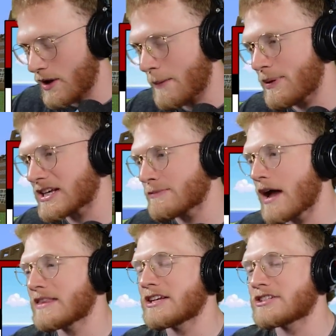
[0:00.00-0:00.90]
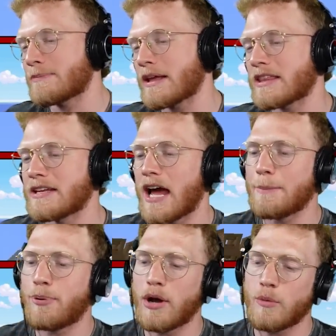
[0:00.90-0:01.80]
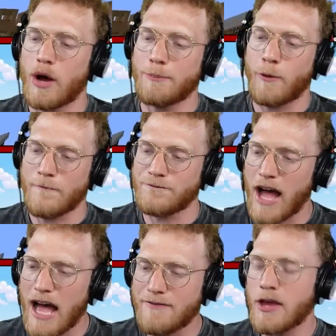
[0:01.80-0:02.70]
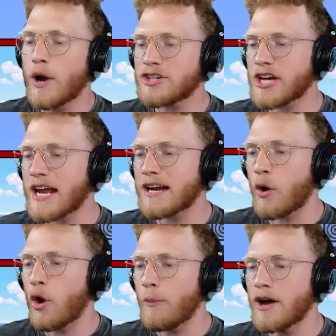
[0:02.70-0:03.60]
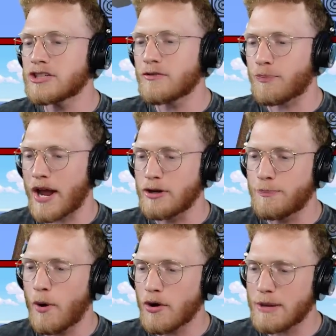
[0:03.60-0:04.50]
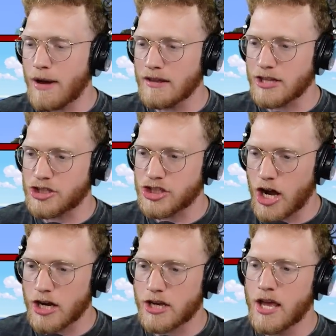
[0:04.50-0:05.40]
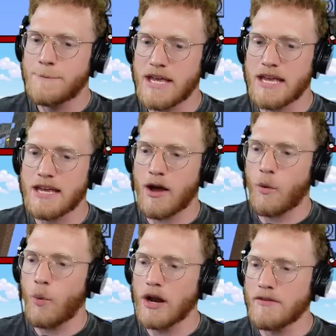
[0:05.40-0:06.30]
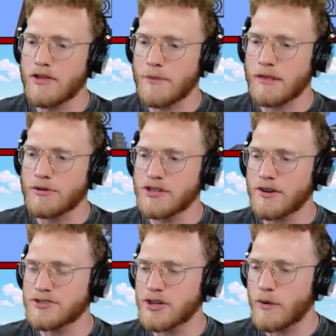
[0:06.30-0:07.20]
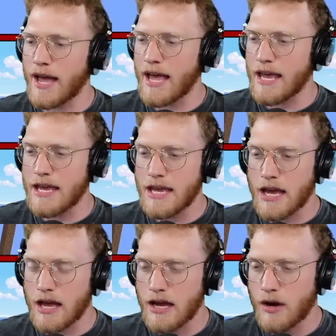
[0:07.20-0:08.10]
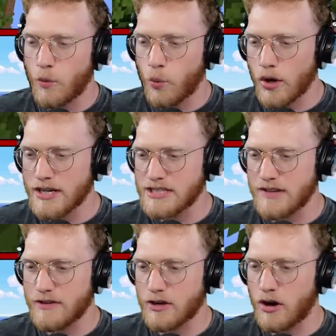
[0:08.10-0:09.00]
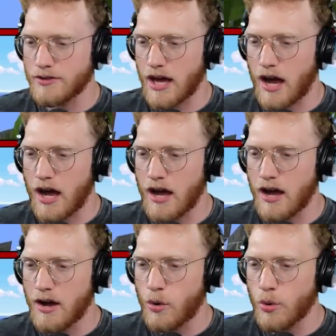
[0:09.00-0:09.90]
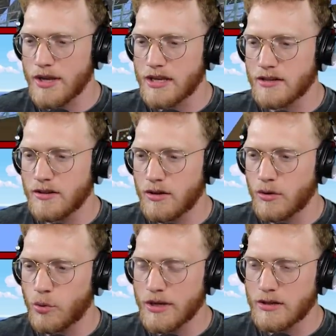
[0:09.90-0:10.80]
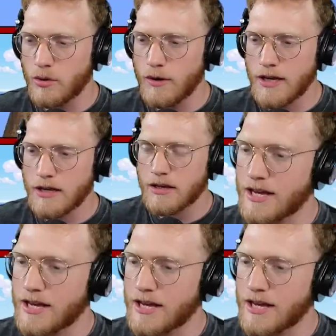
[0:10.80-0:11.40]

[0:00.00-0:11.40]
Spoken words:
PIXELMON did its update to 9.1.5, which added a whole bunch of brand new Pokemon, LeChonk being one of them. And there was also a, what is it even called? Oinkloin?